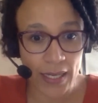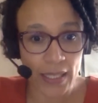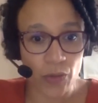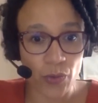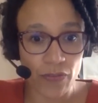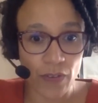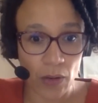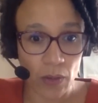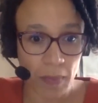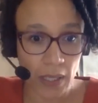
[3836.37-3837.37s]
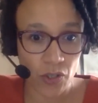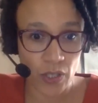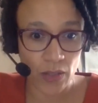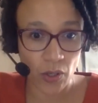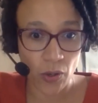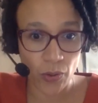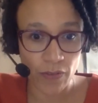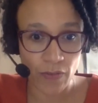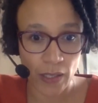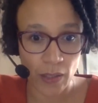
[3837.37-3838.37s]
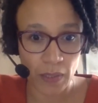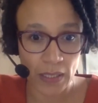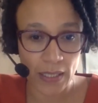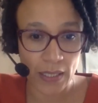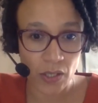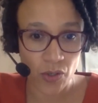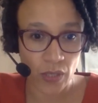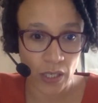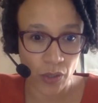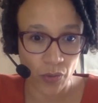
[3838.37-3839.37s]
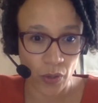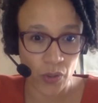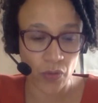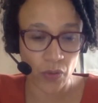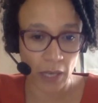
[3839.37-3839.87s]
I agree very much that the whole development industry arose from